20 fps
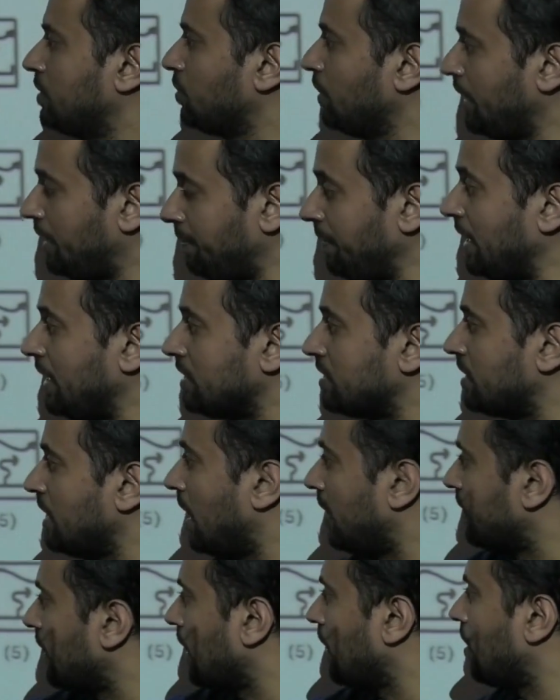So it means the
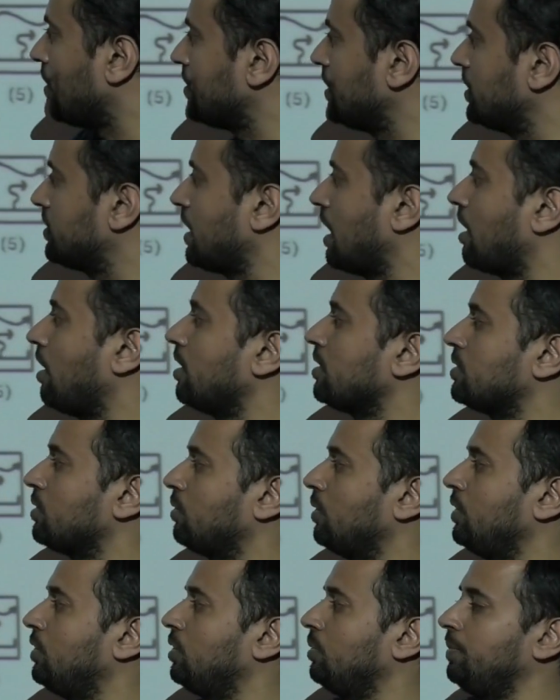other logics are also
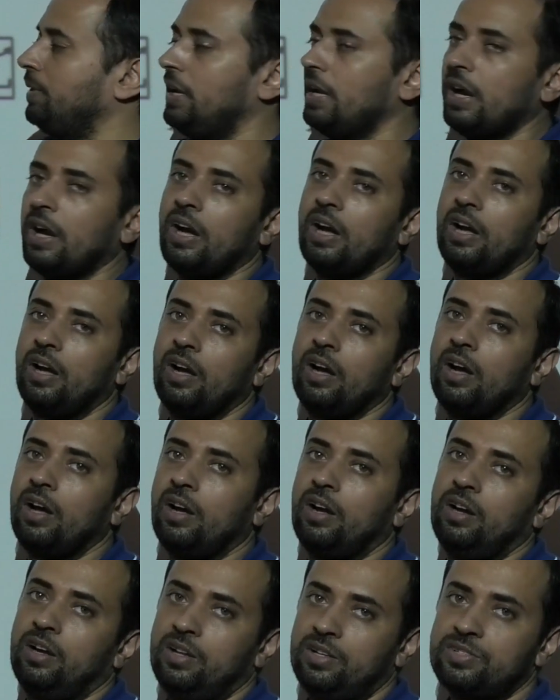going to be uh,
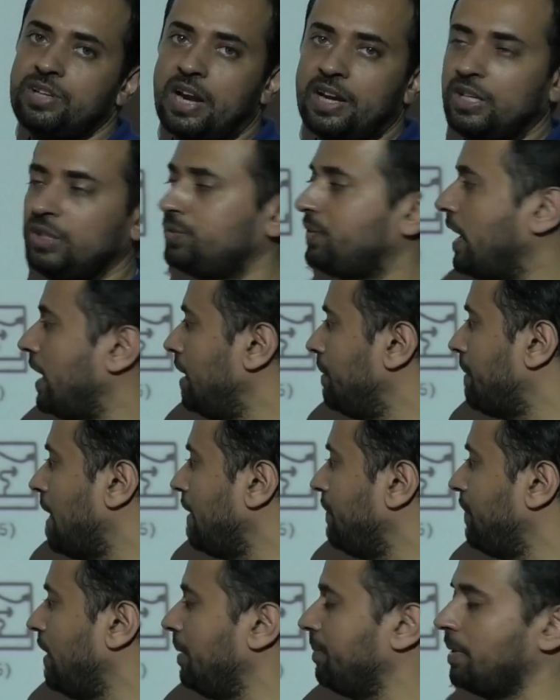uh, satisfied
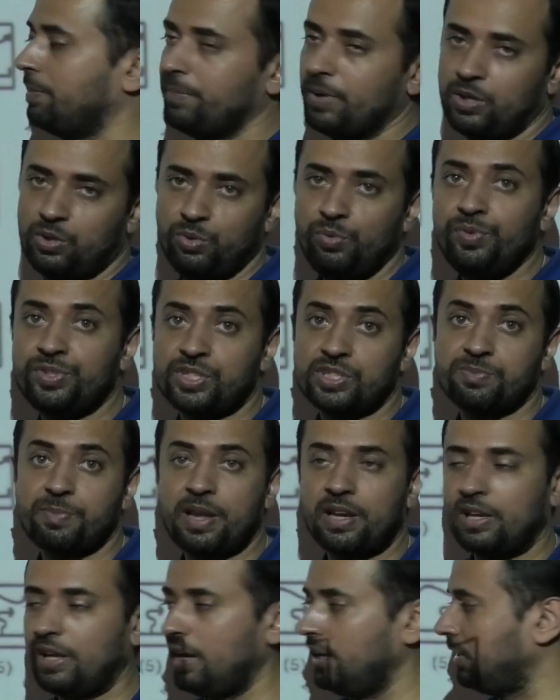by frame number 2 which is
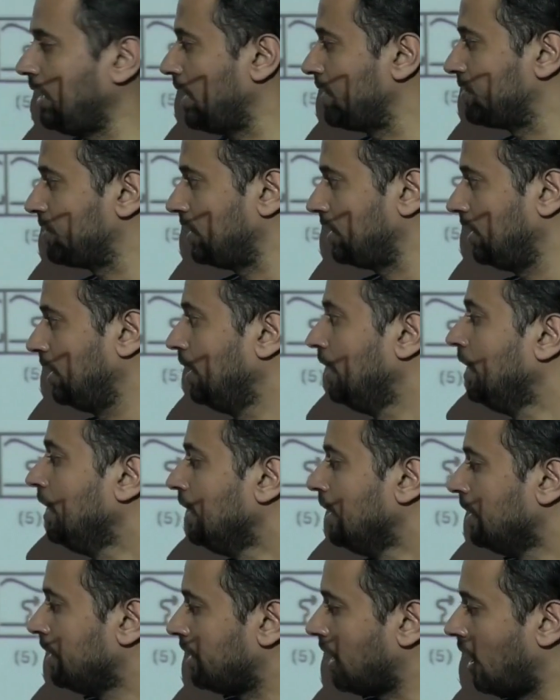my correct answer.
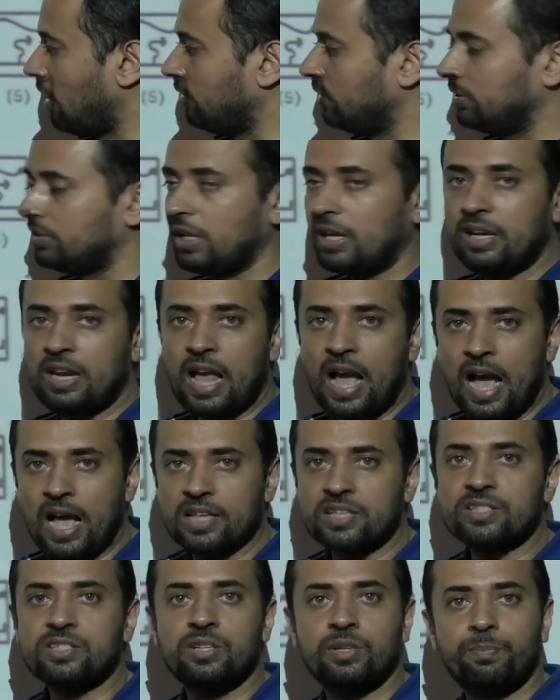Now the
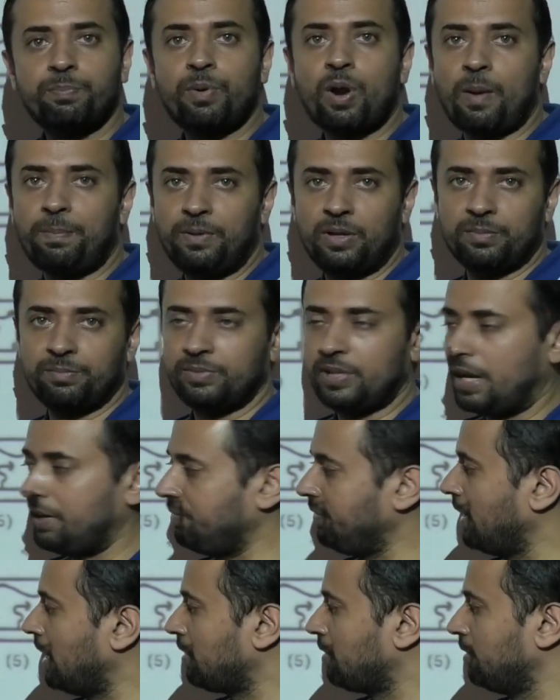last problem
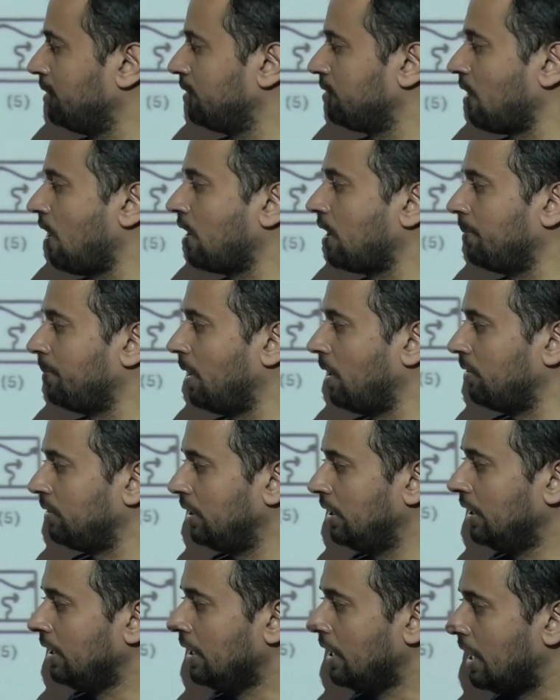that we are going to talk
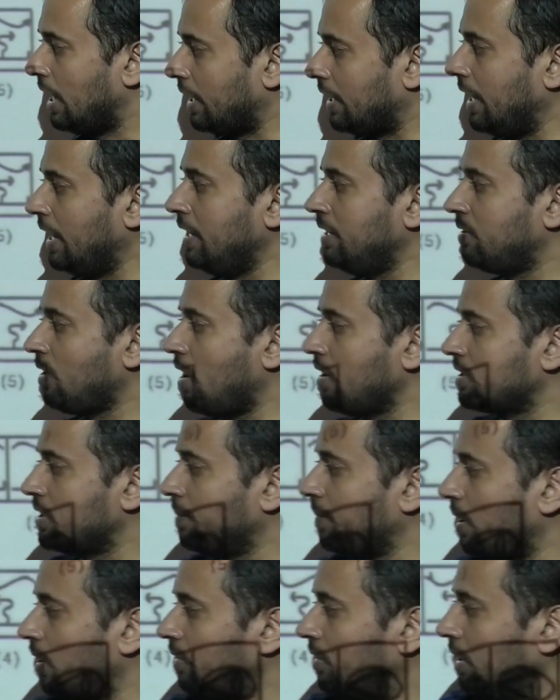about again talks
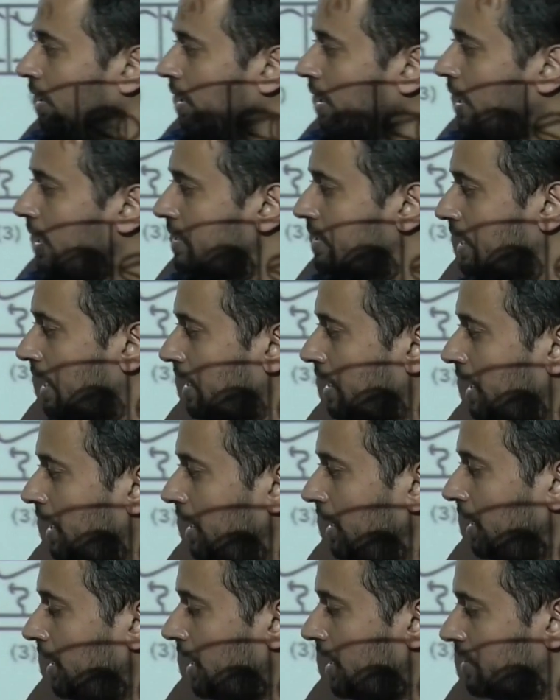about a
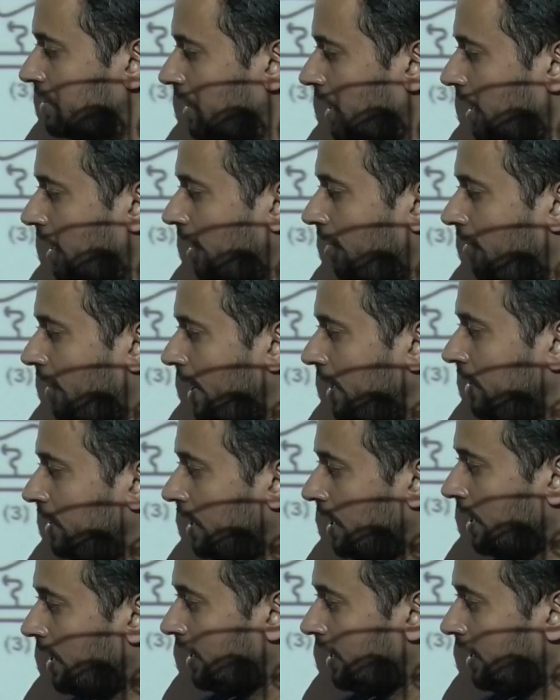circle, a circle, right?